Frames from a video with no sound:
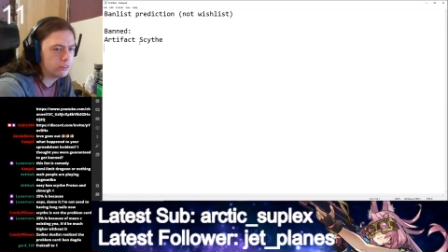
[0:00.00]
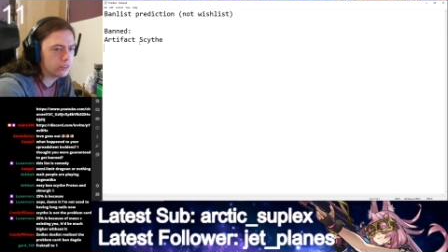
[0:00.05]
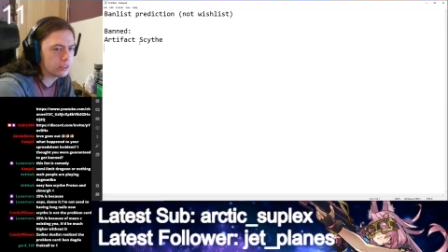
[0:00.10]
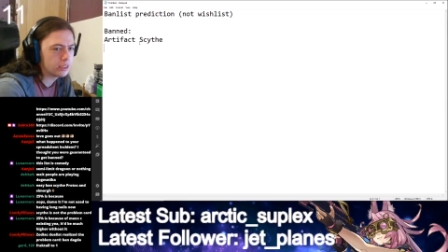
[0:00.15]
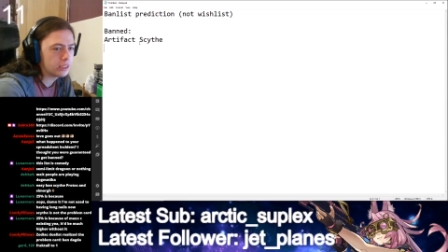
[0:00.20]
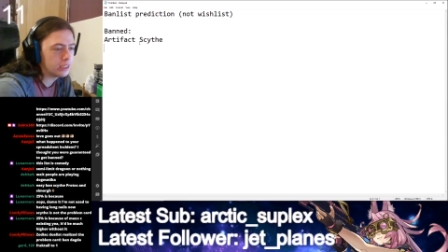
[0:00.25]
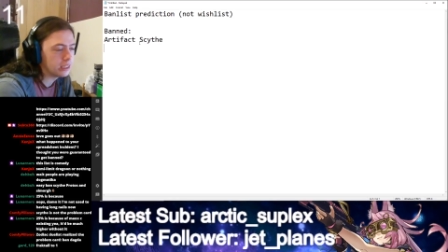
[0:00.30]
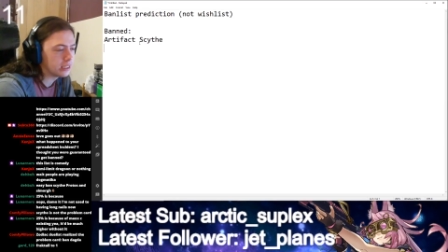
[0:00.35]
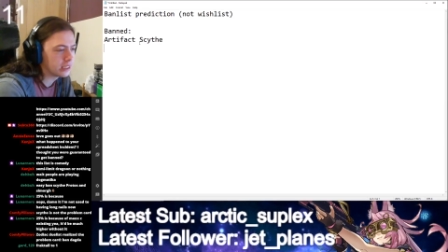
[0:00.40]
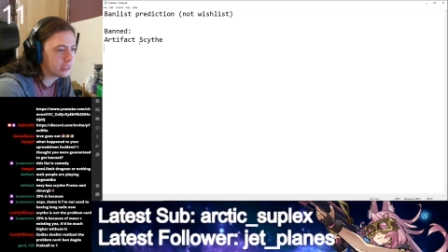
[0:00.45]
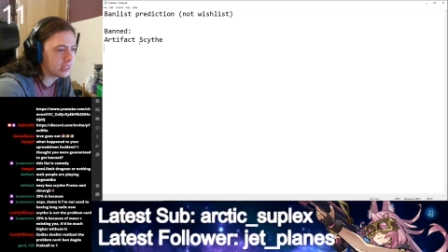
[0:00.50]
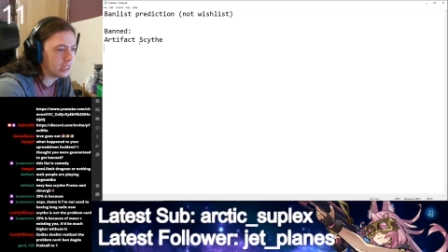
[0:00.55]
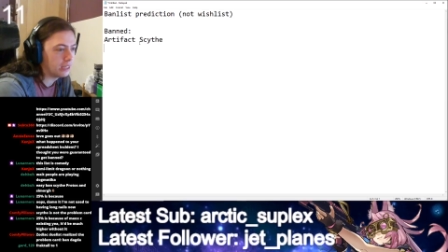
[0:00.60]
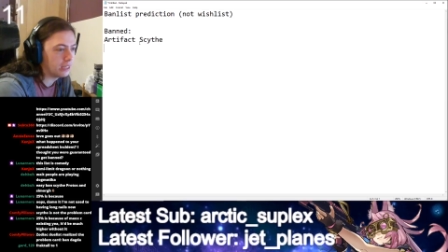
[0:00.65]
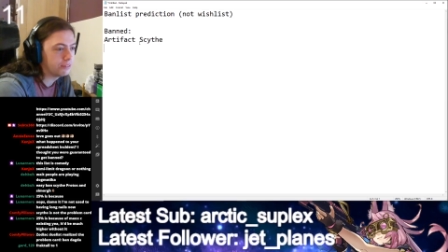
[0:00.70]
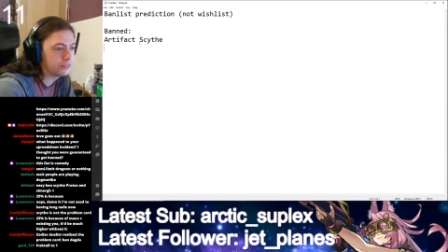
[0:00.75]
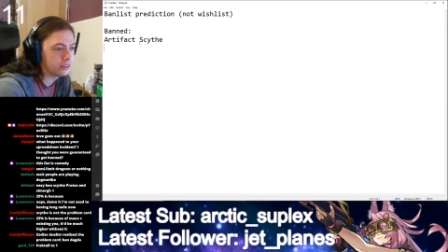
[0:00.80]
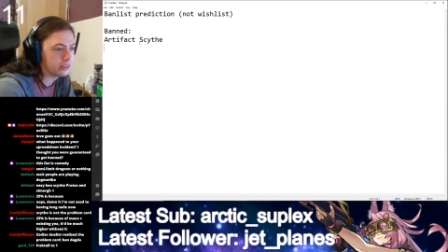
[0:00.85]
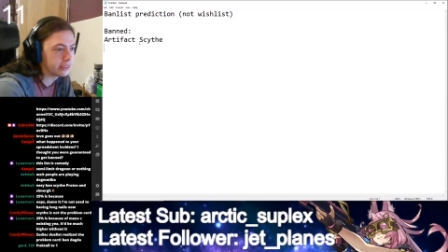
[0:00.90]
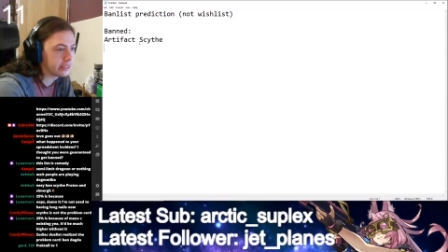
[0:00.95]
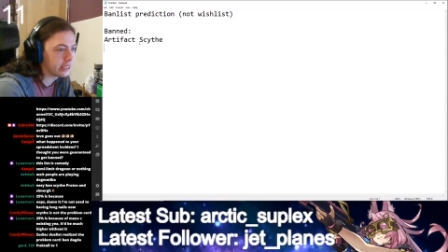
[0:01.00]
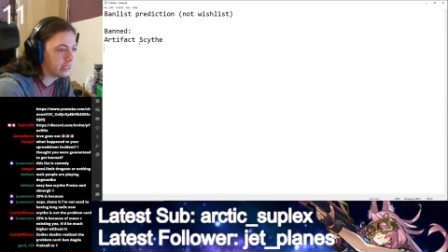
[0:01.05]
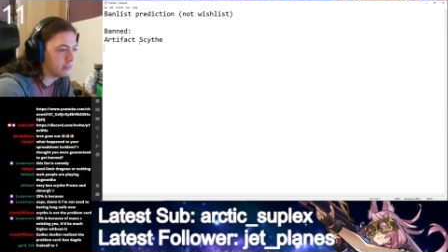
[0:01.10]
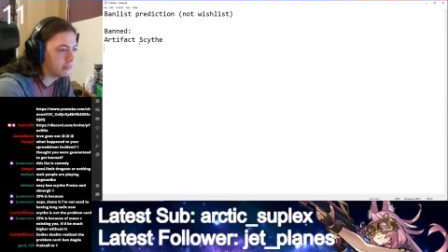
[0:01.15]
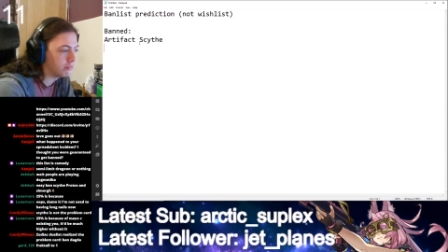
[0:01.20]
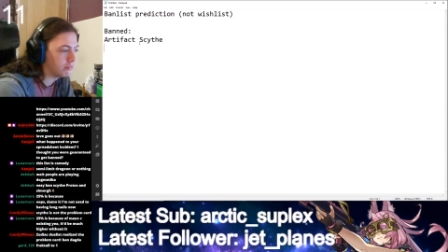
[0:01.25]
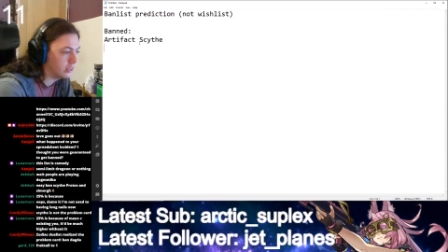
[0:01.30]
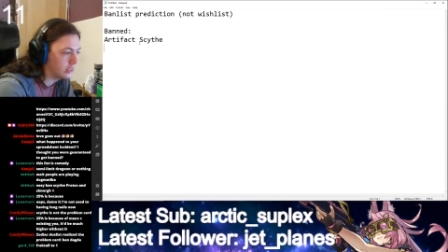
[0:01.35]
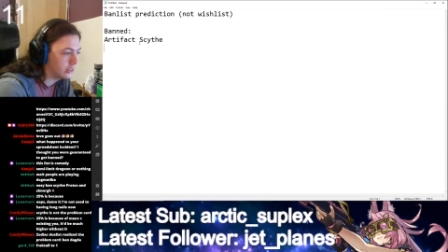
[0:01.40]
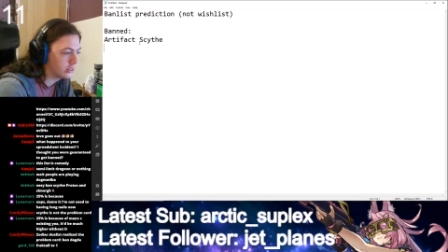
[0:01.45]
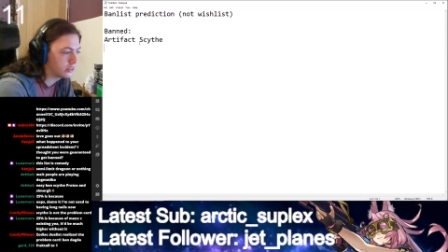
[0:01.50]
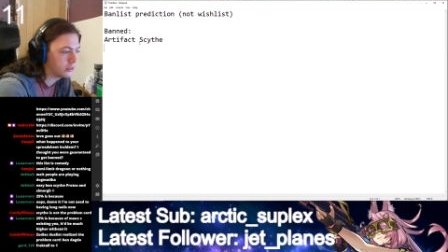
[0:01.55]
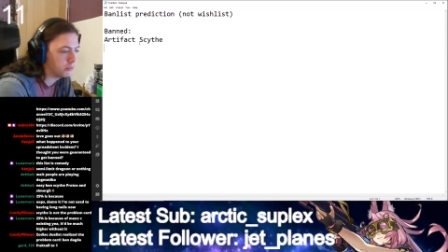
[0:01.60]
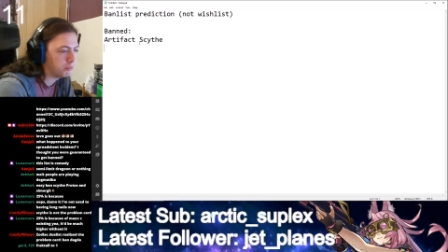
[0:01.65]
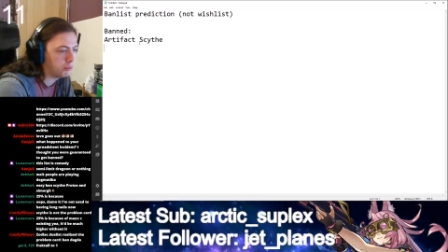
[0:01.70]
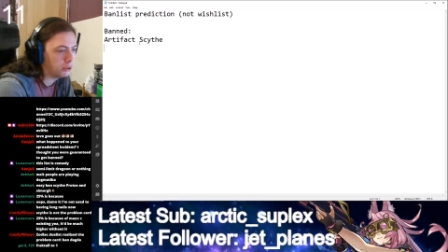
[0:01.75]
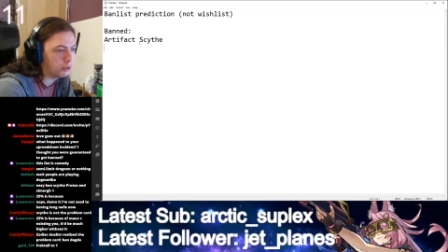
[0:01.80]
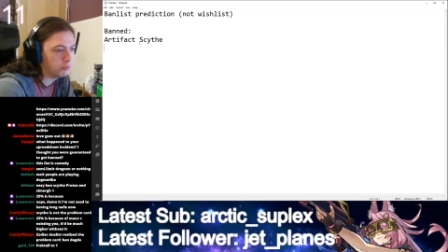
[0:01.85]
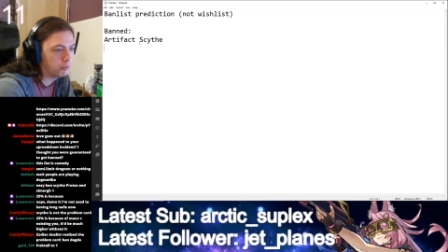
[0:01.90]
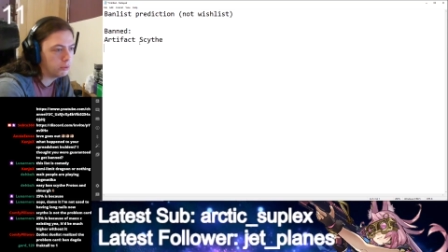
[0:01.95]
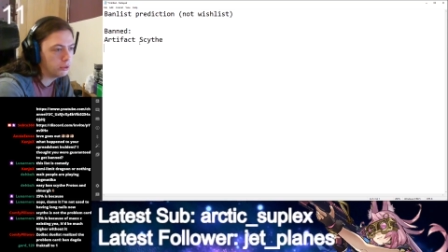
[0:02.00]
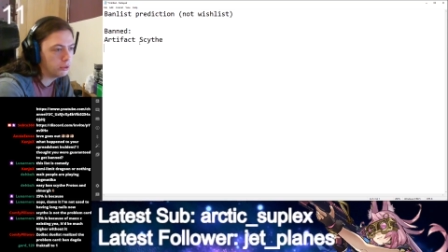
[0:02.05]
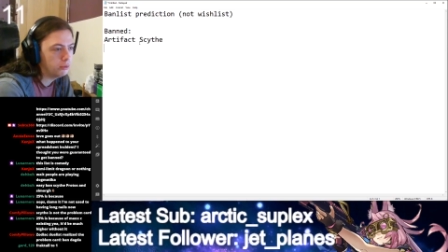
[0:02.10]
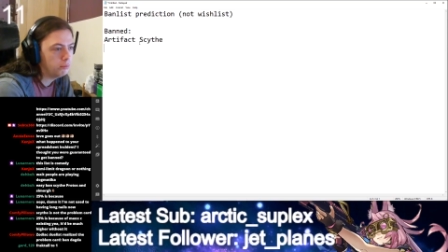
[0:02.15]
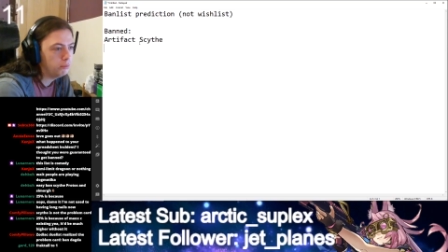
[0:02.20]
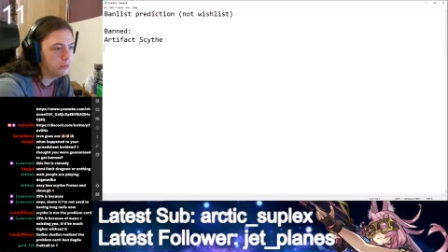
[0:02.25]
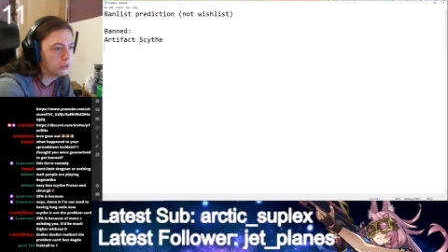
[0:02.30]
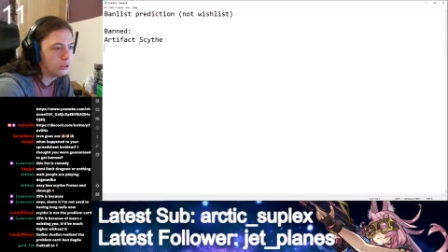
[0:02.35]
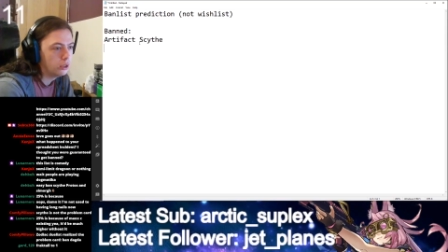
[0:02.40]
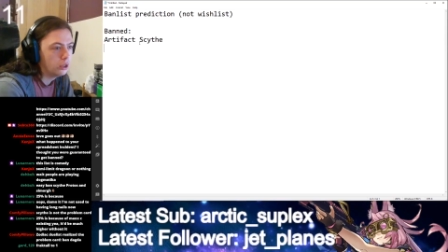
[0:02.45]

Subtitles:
just hit Scythe because Scythe is the problem.